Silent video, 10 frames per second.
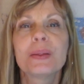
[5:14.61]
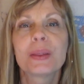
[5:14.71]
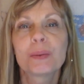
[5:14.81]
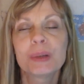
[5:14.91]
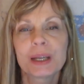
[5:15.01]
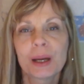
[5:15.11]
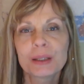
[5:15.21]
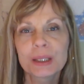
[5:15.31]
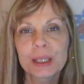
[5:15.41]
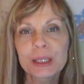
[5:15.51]
They'll be
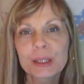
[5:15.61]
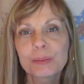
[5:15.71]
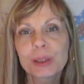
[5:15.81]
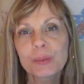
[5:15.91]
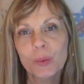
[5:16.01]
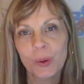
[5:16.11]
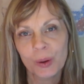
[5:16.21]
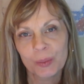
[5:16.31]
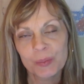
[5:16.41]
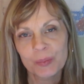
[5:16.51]
unseasonably
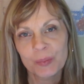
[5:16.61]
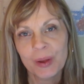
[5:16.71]
warm,